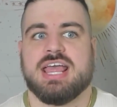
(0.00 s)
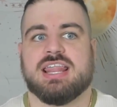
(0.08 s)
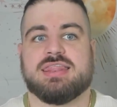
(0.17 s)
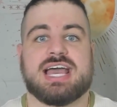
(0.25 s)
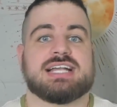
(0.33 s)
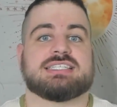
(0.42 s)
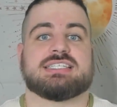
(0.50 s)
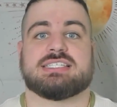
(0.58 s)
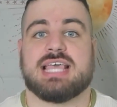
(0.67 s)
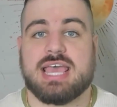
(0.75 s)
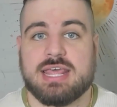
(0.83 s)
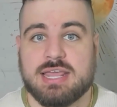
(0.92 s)
That
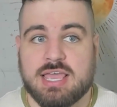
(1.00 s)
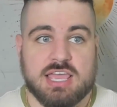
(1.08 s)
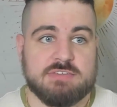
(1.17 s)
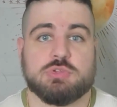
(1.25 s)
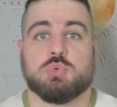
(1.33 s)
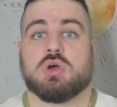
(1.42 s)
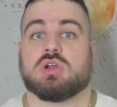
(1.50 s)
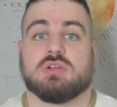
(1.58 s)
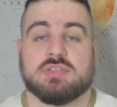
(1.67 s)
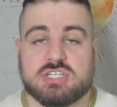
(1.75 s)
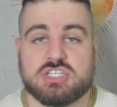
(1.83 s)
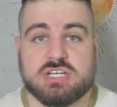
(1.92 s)
said, if you want to
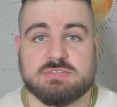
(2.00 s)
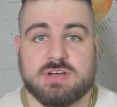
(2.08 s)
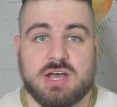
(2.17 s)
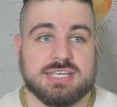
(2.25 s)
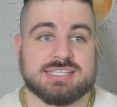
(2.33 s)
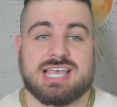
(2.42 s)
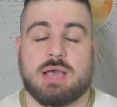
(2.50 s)
run the Giovannis,